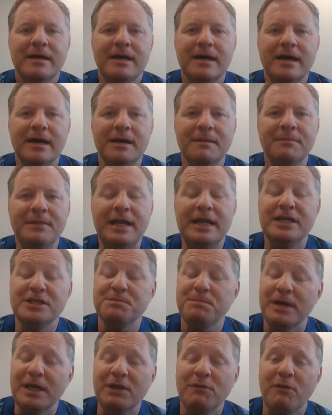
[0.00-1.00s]
That is,
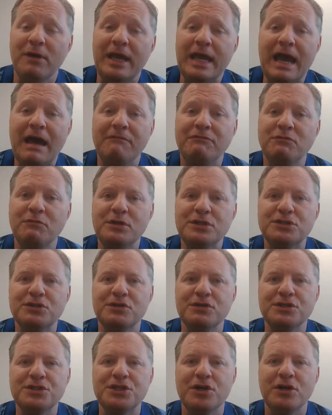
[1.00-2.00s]
by the way, after we
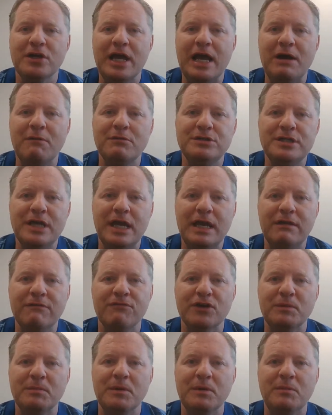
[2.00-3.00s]
sort of start out with Dei
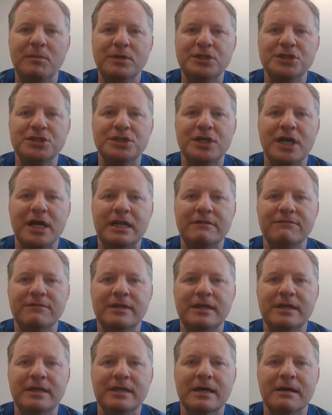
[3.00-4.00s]
Verbum, which is kind of
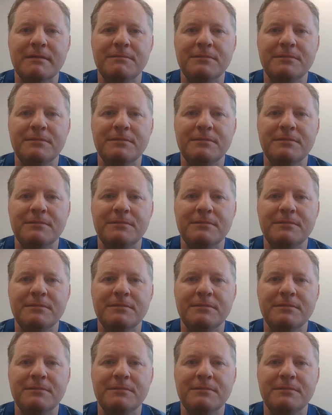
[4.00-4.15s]
the